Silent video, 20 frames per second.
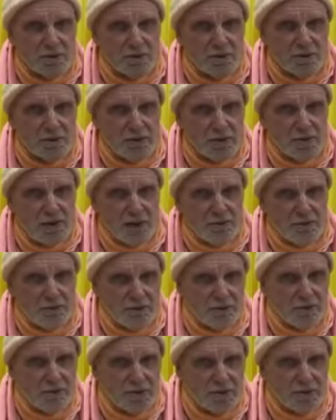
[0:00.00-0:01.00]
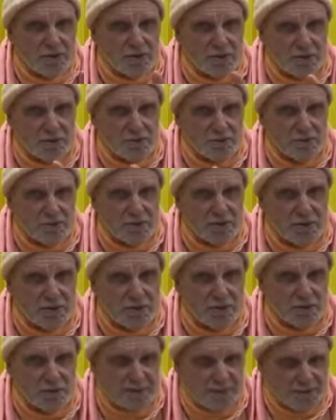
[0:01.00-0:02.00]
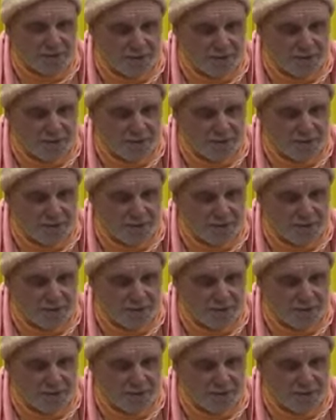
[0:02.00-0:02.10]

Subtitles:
These are other three terms for this.